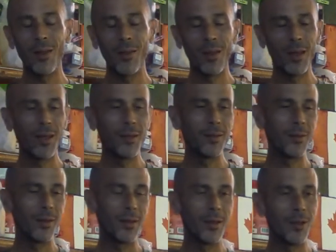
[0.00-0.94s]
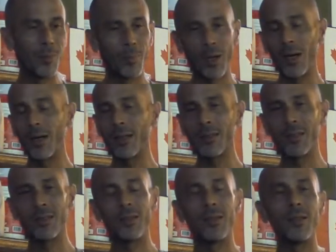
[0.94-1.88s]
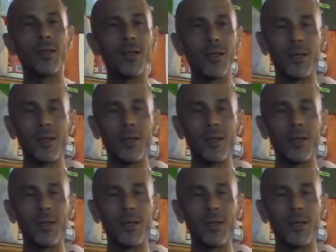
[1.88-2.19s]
than the box the